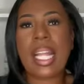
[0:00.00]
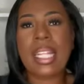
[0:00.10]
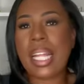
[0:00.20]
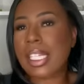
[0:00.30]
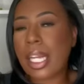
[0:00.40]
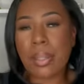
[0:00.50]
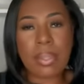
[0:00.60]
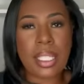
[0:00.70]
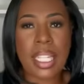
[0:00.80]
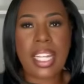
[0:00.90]
and they don't.
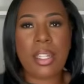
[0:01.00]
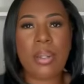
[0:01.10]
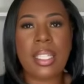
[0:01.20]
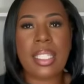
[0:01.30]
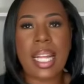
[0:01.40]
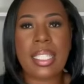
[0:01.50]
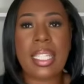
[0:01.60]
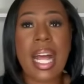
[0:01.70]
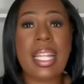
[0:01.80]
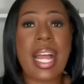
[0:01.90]
They take you to Santa's
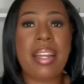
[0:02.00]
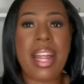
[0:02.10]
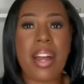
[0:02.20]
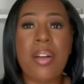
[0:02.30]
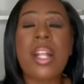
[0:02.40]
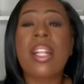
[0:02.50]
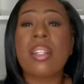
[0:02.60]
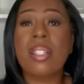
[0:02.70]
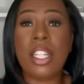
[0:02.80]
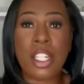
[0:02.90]
hotline. Now,
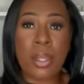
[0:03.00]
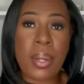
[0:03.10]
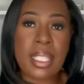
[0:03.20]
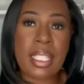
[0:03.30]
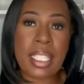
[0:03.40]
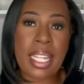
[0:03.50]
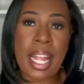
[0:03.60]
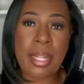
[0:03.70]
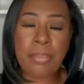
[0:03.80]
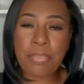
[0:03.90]
the U S D
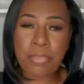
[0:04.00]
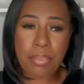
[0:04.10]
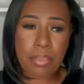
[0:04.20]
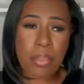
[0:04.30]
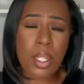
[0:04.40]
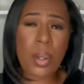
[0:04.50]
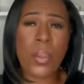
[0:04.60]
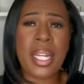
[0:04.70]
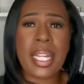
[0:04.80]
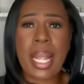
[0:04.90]
A,
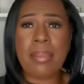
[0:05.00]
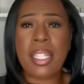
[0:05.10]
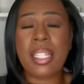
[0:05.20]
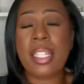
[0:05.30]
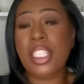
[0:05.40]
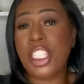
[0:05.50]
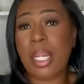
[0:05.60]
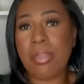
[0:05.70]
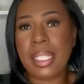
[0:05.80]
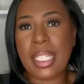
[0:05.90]
when it came to the
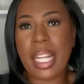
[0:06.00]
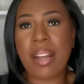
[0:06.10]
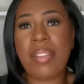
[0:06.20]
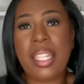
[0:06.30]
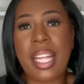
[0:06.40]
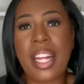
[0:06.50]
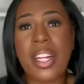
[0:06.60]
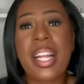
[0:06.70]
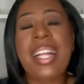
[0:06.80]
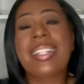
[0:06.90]
legitimacy of the
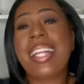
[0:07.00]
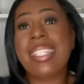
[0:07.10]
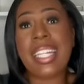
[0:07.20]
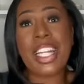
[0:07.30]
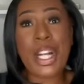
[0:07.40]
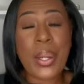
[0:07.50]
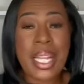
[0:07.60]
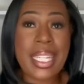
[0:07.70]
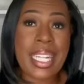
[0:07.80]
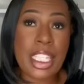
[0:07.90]
letter, they did go
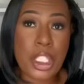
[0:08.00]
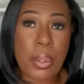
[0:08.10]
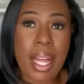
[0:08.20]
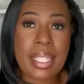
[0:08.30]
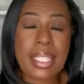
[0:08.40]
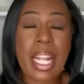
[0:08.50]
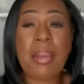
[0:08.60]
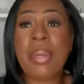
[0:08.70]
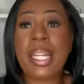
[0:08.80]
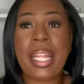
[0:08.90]
ahead and issue out a
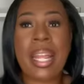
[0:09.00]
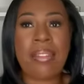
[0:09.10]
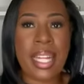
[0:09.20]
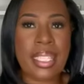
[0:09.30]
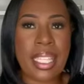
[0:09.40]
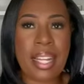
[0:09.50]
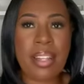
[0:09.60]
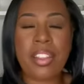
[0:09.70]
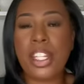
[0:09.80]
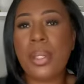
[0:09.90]
statement, and they said
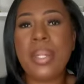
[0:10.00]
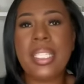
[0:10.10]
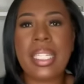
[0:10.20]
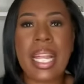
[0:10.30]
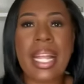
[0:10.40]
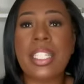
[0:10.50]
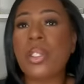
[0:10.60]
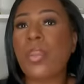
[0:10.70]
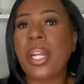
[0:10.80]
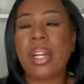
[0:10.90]
that the U S D A is
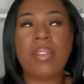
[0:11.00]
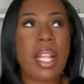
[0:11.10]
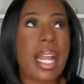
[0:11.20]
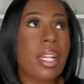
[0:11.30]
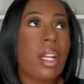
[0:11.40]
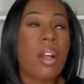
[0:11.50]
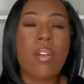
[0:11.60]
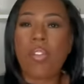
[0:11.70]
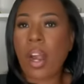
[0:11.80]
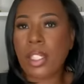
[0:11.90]
aware of like
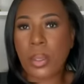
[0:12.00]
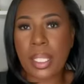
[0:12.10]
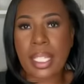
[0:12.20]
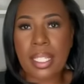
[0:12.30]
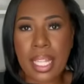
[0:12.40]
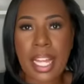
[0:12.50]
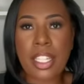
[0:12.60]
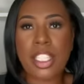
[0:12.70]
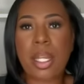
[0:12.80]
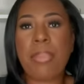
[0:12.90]
fraudulent
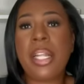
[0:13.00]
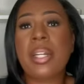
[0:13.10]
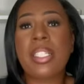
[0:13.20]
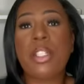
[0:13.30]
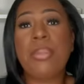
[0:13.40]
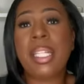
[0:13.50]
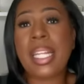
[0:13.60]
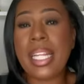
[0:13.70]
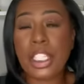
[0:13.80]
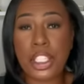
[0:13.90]
letters appearing to be
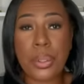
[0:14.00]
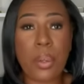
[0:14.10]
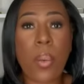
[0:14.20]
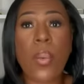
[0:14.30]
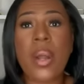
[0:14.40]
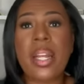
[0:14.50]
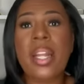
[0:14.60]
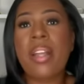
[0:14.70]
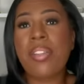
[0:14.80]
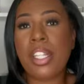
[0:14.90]
issued on
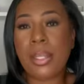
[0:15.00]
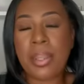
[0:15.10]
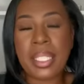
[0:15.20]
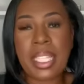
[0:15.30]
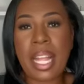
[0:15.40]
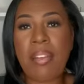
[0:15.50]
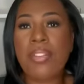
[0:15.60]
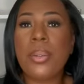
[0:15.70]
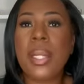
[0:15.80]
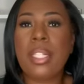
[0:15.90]
the U S D A
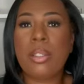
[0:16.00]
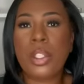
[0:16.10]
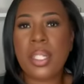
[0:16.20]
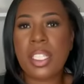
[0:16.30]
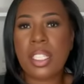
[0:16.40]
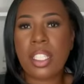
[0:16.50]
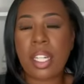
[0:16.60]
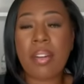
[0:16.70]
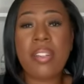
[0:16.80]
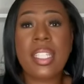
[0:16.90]
Food and Nutrition
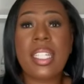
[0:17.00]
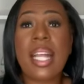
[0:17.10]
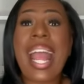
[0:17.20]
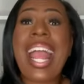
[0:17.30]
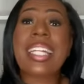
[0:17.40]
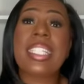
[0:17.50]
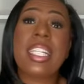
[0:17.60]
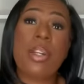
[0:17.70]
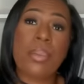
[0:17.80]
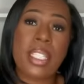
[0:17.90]
Services,
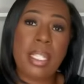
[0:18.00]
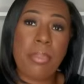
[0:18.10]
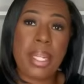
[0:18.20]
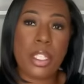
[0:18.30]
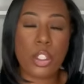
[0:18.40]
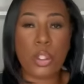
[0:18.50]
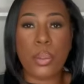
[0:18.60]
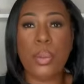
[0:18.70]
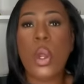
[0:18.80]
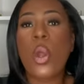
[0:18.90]
asking recipients
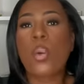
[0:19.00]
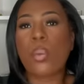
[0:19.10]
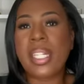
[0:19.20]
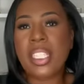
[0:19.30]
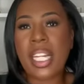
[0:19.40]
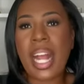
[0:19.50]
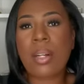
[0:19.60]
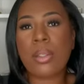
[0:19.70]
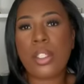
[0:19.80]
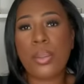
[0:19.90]
to reach
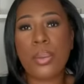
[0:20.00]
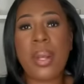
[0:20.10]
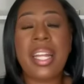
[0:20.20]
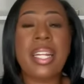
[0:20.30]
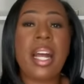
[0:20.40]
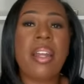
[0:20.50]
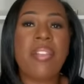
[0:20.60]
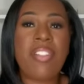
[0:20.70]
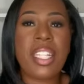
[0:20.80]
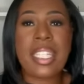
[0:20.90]
out to an
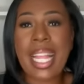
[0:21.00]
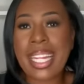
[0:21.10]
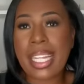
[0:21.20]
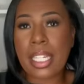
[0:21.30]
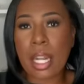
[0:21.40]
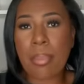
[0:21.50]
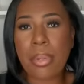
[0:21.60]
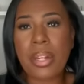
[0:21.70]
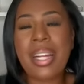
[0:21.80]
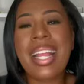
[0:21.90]
unaffiliated number